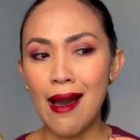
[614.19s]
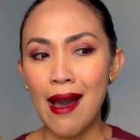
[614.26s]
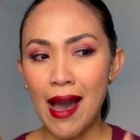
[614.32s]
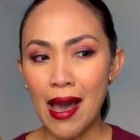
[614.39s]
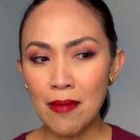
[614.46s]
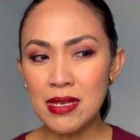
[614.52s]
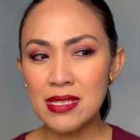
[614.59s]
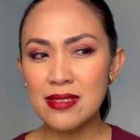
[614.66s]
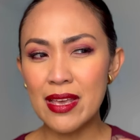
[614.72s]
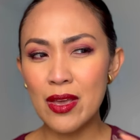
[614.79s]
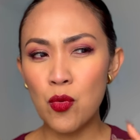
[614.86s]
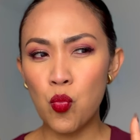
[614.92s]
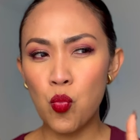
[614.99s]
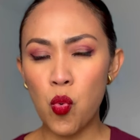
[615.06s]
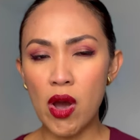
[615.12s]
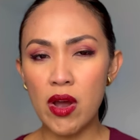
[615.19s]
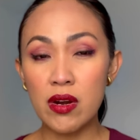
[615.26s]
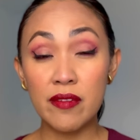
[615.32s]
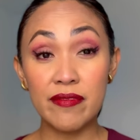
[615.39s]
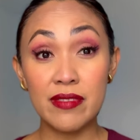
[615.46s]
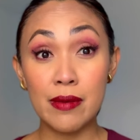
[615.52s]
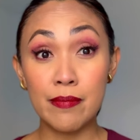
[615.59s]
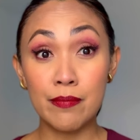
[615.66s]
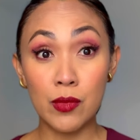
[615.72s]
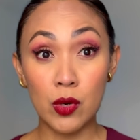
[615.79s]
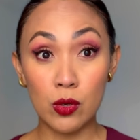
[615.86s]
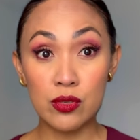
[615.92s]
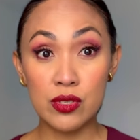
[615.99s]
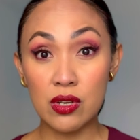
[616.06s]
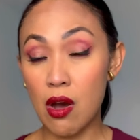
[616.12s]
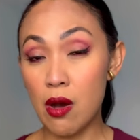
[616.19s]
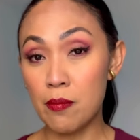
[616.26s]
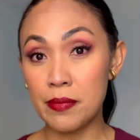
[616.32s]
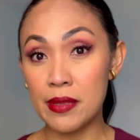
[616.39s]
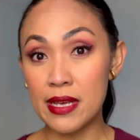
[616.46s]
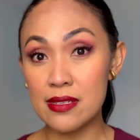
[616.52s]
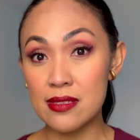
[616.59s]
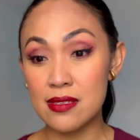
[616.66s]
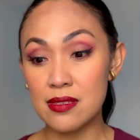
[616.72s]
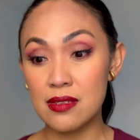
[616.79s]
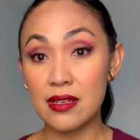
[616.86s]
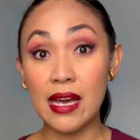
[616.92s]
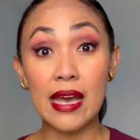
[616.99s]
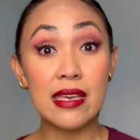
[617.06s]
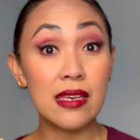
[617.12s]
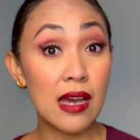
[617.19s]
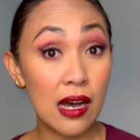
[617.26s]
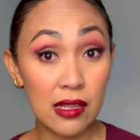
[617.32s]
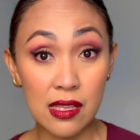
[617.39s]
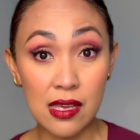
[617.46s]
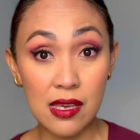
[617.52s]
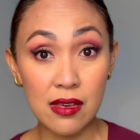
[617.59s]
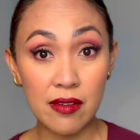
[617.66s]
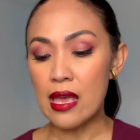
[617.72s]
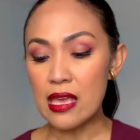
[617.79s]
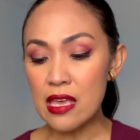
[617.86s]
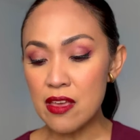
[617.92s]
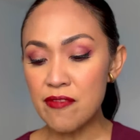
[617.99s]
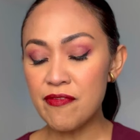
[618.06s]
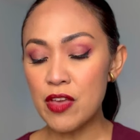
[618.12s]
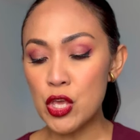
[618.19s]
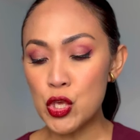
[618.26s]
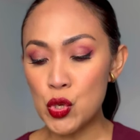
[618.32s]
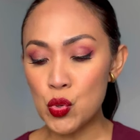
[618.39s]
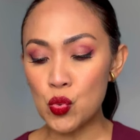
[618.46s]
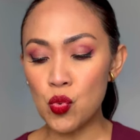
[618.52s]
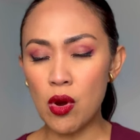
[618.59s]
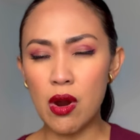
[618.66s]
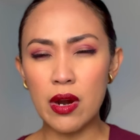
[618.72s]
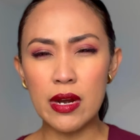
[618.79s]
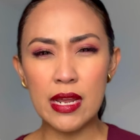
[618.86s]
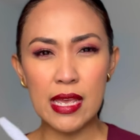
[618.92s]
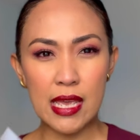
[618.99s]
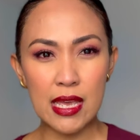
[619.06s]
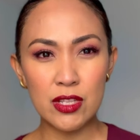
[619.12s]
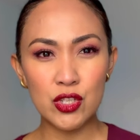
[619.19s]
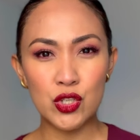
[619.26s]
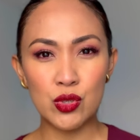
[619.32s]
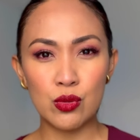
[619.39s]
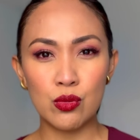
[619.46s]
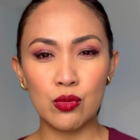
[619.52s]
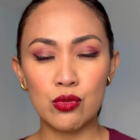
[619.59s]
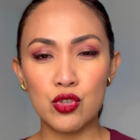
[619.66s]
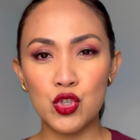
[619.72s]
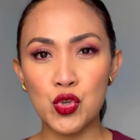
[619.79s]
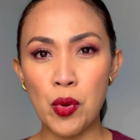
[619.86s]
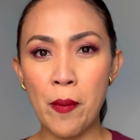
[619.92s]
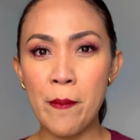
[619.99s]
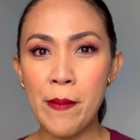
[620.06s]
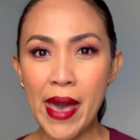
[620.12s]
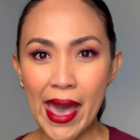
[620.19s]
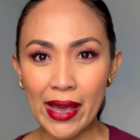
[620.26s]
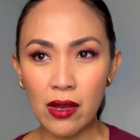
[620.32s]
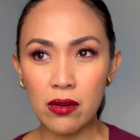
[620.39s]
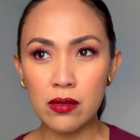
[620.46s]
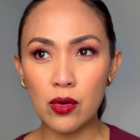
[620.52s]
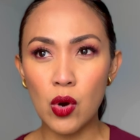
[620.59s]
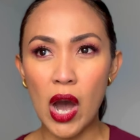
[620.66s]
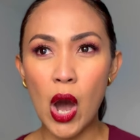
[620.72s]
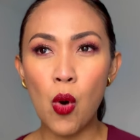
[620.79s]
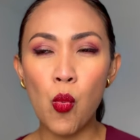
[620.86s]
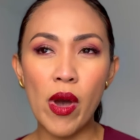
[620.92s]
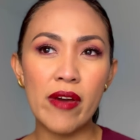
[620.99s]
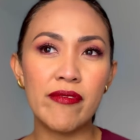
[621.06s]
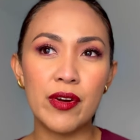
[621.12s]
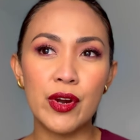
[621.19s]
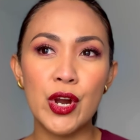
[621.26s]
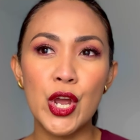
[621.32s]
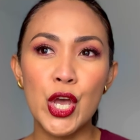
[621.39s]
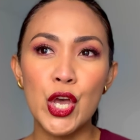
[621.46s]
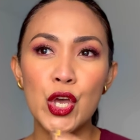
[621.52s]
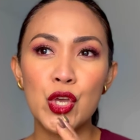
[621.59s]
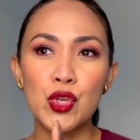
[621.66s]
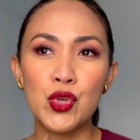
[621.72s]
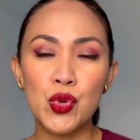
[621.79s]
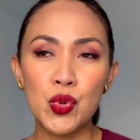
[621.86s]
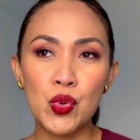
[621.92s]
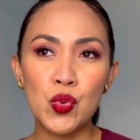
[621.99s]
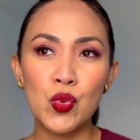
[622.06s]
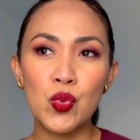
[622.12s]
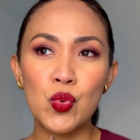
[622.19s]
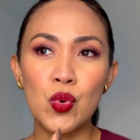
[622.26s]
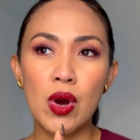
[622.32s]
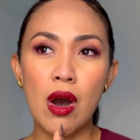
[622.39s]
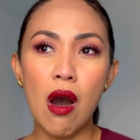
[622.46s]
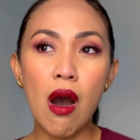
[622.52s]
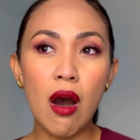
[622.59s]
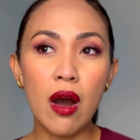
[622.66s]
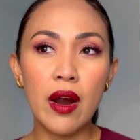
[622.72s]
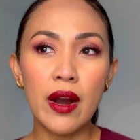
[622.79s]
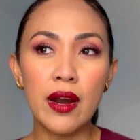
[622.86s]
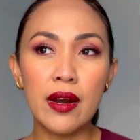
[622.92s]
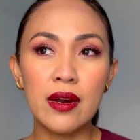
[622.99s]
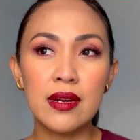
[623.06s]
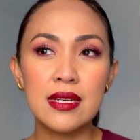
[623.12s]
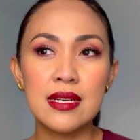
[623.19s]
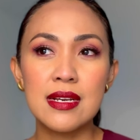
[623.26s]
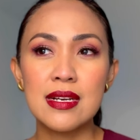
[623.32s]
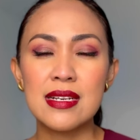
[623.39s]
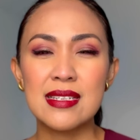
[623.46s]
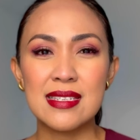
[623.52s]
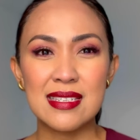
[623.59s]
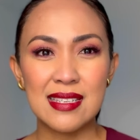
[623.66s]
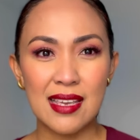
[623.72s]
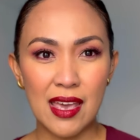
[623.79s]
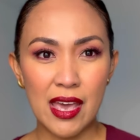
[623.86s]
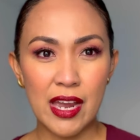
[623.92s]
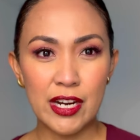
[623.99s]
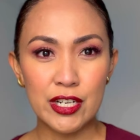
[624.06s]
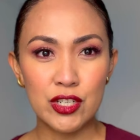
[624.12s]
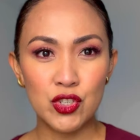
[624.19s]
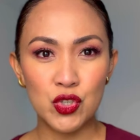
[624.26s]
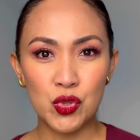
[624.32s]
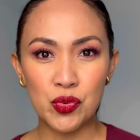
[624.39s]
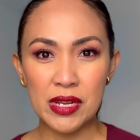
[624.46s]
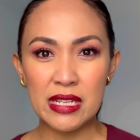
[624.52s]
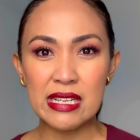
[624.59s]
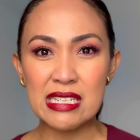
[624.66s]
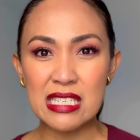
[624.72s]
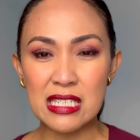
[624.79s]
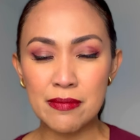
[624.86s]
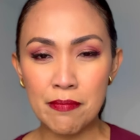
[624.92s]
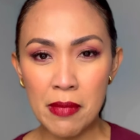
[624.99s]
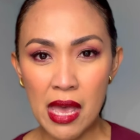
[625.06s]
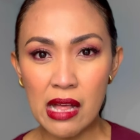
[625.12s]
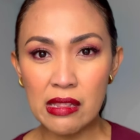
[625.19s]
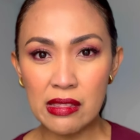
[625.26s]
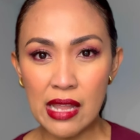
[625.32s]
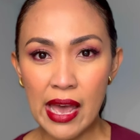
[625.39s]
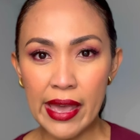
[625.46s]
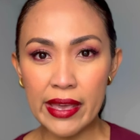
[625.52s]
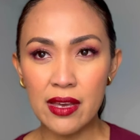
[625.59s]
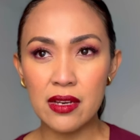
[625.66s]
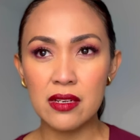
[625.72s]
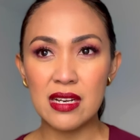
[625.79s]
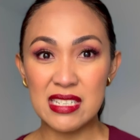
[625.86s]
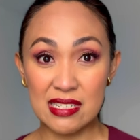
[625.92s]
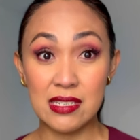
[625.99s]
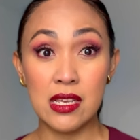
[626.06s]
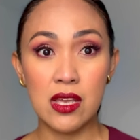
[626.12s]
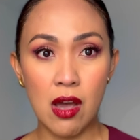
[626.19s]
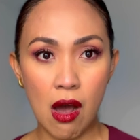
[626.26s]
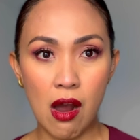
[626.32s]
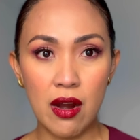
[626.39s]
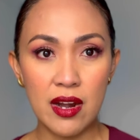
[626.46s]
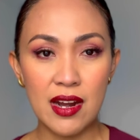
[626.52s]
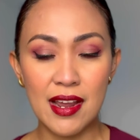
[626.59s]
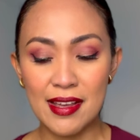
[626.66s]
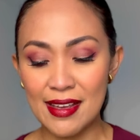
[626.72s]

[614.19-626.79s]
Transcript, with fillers: I must say one of the most complex Kayali. If you are into tobacco, however, you are scared to really smell like a cigar,